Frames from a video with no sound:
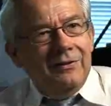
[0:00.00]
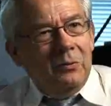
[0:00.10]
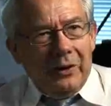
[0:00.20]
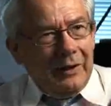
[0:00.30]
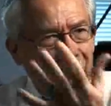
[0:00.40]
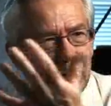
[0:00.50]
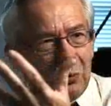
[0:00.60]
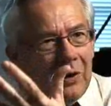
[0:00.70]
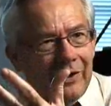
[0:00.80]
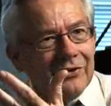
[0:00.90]
whatever it
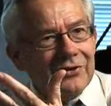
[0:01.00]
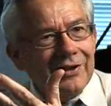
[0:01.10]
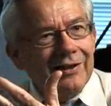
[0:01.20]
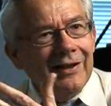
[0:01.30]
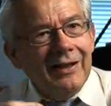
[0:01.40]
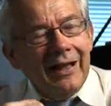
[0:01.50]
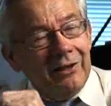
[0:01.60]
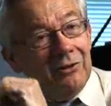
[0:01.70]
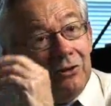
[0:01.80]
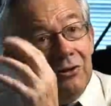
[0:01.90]
was,
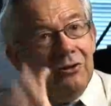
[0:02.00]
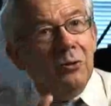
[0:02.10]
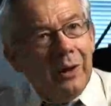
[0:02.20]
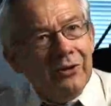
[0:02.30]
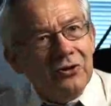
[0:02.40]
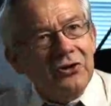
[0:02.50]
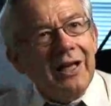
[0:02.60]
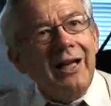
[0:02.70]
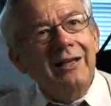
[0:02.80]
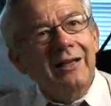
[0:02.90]
and you
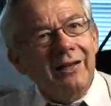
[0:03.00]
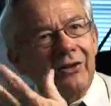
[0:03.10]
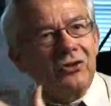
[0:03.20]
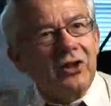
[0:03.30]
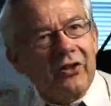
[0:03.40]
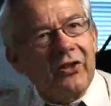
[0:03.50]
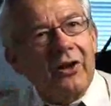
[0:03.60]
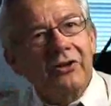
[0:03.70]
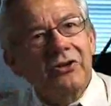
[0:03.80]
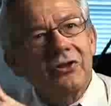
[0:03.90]
understand it, and there's
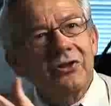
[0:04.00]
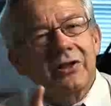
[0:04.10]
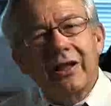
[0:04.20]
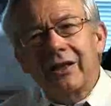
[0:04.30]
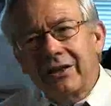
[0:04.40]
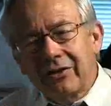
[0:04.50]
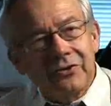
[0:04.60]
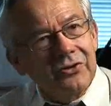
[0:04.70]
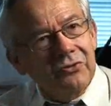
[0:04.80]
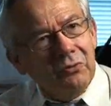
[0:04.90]
catharsis, and
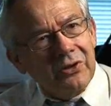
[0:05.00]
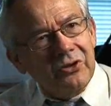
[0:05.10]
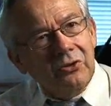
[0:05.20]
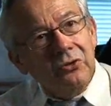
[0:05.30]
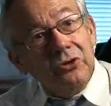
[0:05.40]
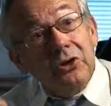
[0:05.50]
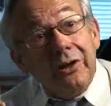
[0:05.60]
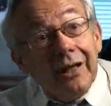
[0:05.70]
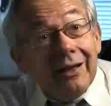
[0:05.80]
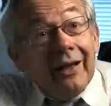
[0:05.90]
there's
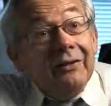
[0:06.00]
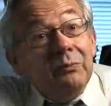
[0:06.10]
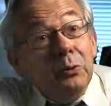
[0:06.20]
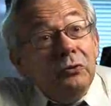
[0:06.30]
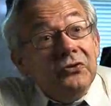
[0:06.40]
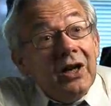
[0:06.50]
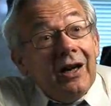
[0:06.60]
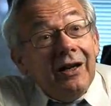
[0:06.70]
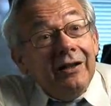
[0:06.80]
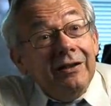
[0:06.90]
resolution, and life moves
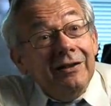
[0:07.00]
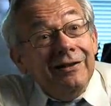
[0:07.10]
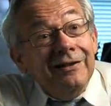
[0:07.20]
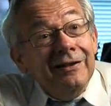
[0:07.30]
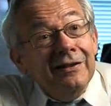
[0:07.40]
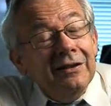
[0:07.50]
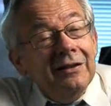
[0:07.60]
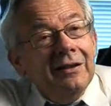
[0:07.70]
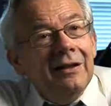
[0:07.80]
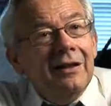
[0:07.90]
on.
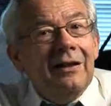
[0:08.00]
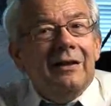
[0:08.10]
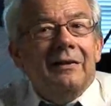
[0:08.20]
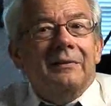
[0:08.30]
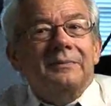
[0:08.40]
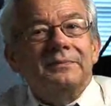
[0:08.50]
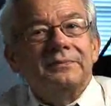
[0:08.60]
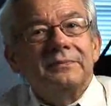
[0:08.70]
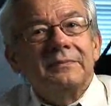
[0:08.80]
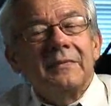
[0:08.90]

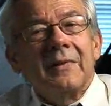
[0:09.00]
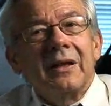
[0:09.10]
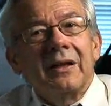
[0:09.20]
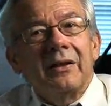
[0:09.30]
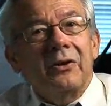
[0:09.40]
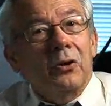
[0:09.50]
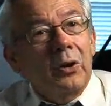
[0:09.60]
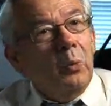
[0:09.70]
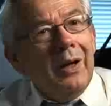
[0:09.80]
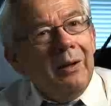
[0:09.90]
The
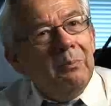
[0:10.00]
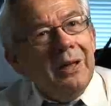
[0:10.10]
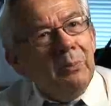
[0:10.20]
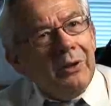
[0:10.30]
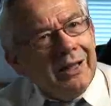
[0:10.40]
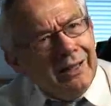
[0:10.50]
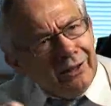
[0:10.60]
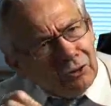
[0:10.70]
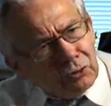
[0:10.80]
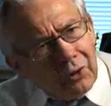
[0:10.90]
only way people get
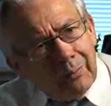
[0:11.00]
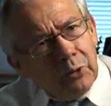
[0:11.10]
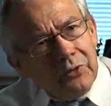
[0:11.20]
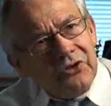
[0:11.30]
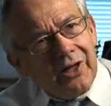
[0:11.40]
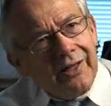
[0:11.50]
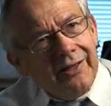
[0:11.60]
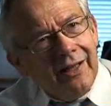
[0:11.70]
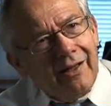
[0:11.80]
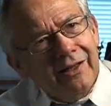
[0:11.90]
into trouble with
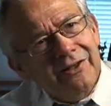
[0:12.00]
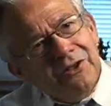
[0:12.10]
psychedelics